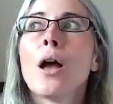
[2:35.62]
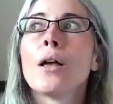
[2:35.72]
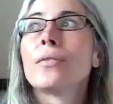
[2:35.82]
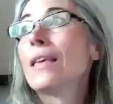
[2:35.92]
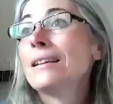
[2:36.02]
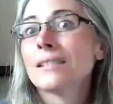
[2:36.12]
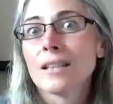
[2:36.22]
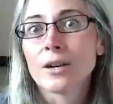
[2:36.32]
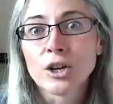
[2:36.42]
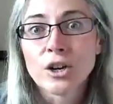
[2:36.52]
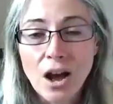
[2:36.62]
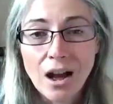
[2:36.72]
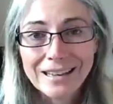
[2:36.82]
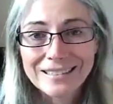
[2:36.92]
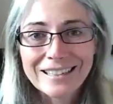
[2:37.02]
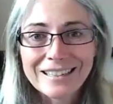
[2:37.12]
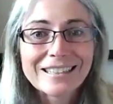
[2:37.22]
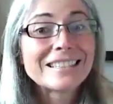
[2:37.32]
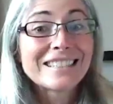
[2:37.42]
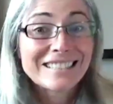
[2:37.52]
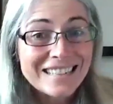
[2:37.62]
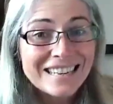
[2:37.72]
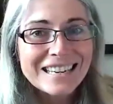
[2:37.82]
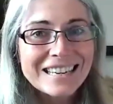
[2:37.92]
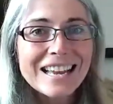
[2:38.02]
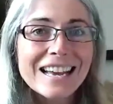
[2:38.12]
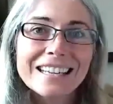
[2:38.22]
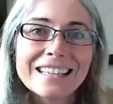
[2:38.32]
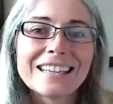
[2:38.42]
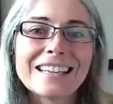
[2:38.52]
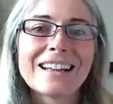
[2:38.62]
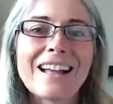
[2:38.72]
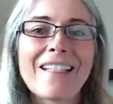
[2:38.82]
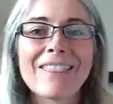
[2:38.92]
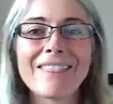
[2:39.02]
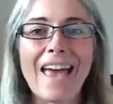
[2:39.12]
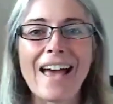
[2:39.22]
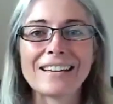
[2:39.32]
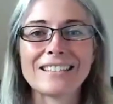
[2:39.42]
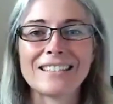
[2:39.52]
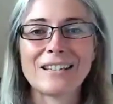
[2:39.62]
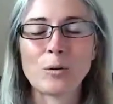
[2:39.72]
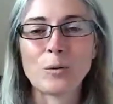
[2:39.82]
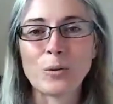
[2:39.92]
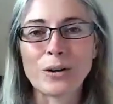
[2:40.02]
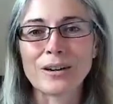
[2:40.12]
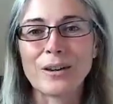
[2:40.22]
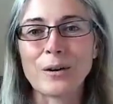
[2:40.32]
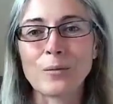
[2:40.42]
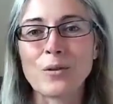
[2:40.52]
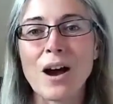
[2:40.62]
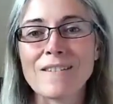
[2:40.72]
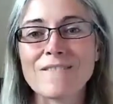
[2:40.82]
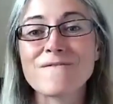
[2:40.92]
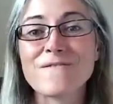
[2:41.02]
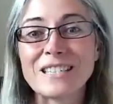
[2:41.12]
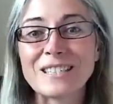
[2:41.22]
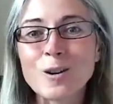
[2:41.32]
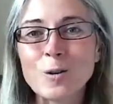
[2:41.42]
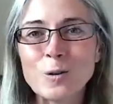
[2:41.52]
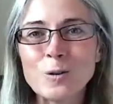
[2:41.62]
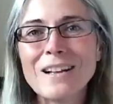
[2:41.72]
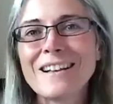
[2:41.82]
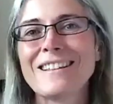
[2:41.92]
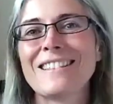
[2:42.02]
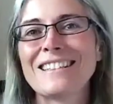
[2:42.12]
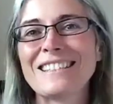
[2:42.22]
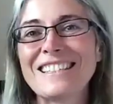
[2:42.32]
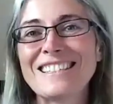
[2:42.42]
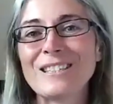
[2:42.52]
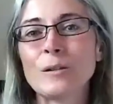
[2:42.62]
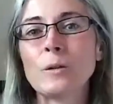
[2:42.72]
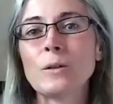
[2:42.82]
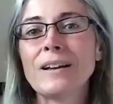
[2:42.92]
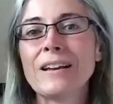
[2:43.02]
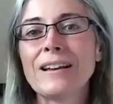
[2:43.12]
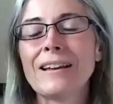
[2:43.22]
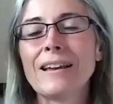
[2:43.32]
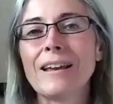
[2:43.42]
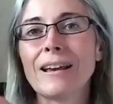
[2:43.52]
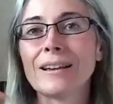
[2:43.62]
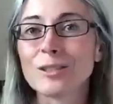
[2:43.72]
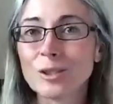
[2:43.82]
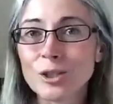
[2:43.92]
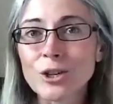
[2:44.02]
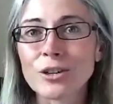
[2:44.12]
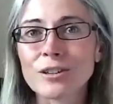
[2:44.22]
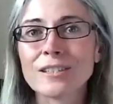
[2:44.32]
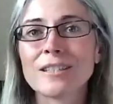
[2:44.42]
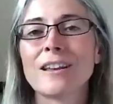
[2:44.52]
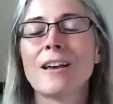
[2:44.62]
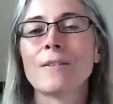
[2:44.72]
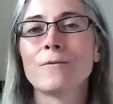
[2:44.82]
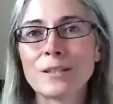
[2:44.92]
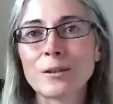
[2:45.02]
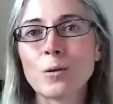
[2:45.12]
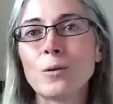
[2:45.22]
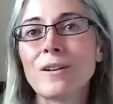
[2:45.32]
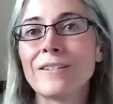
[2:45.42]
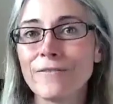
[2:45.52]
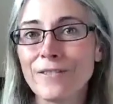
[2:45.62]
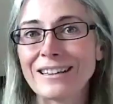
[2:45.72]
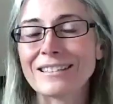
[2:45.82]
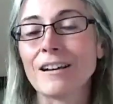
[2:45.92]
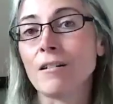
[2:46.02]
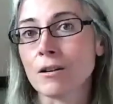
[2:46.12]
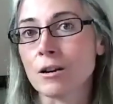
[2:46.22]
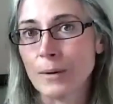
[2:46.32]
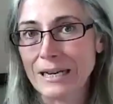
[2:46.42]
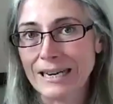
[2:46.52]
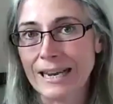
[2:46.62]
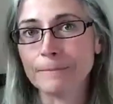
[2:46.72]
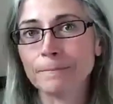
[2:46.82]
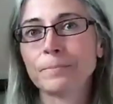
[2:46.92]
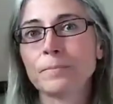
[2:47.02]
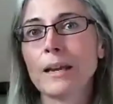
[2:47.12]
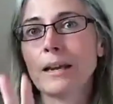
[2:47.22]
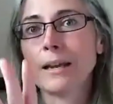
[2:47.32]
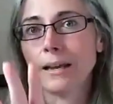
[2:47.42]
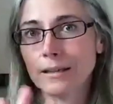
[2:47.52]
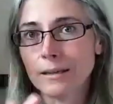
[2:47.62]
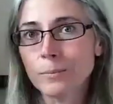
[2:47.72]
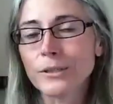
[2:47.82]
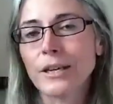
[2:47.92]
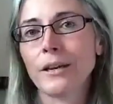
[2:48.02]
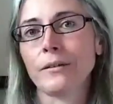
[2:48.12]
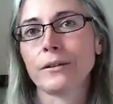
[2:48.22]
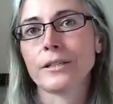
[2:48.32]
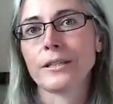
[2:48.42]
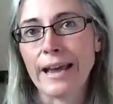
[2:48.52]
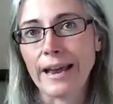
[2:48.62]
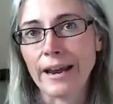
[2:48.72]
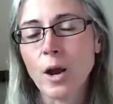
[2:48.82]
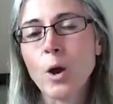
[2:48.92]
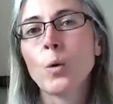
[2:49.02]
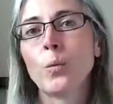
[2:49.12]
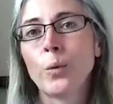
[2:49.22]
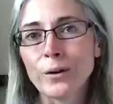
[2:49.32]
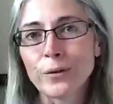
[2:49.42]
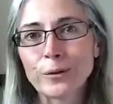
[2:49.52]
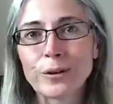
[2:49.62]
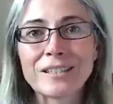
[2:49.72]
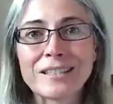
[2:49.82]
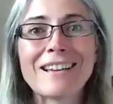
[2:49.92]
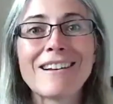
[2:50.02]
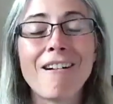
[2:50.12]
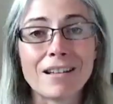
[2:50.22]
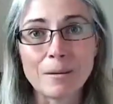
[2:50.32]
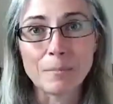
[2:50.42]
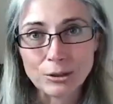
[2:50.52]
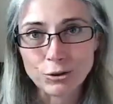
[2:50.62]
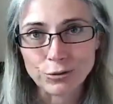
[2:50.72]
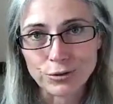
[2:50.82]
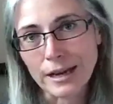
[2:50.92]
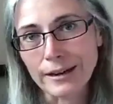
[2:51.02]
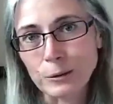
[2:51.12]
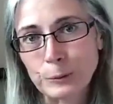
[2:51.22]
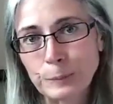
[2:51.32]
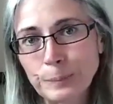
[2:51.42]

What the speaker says: things that are not seen that, or, not physical, that still exert a physical effect on our body. And in particular today, we are focusing on the menstrual cycle.